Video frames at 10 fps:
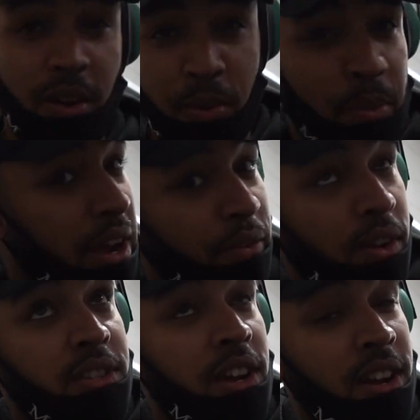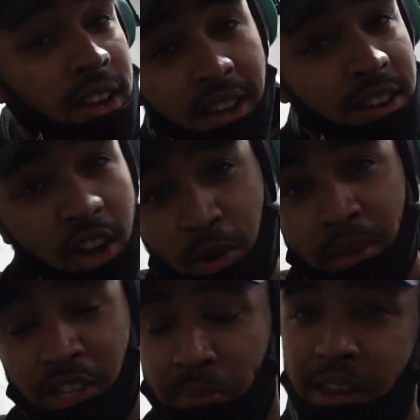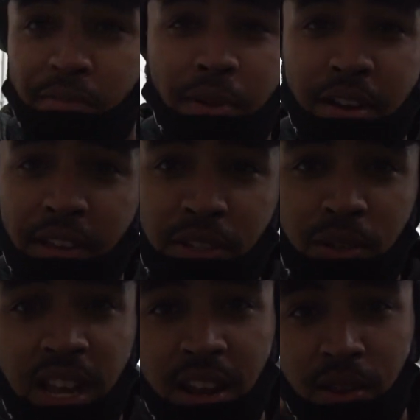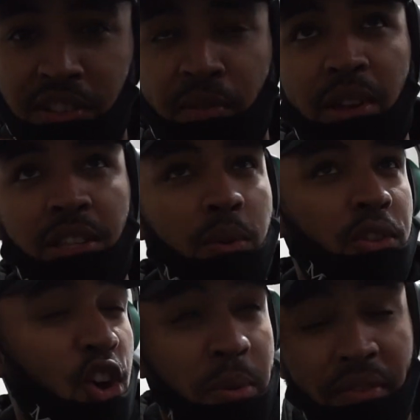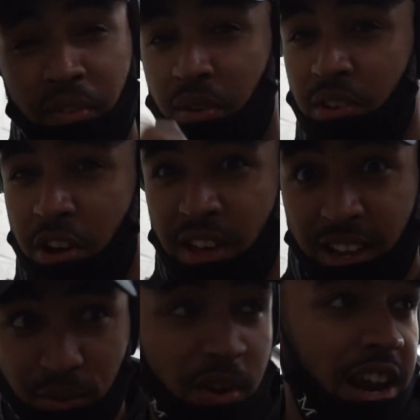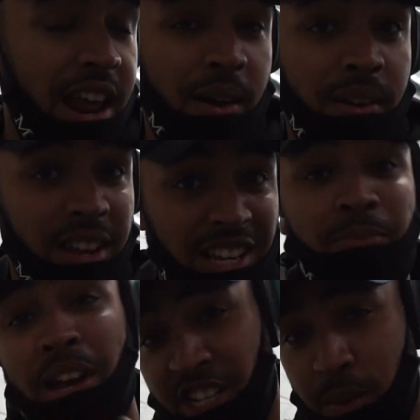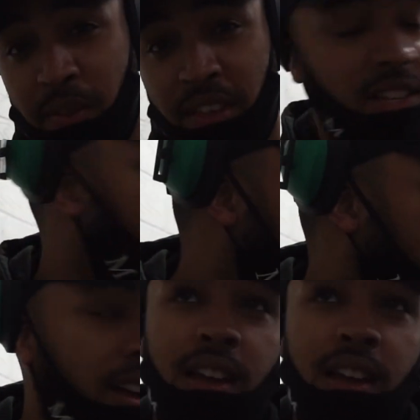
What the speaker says: I'm going to put my earphones on. Not going to have to speak for any of this because any of you that have been to a dyno before know that it's really loud, especially with this car.